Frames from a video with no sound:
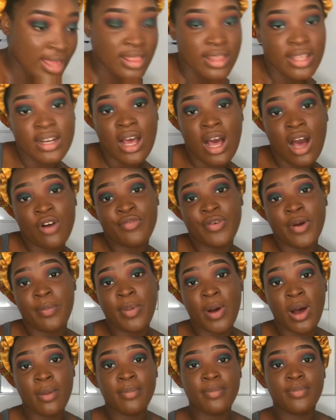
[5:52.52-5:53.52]
and then half a
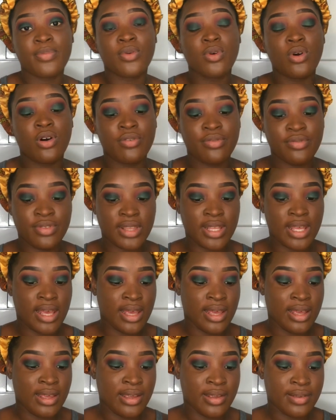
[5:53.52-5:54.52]
pump of the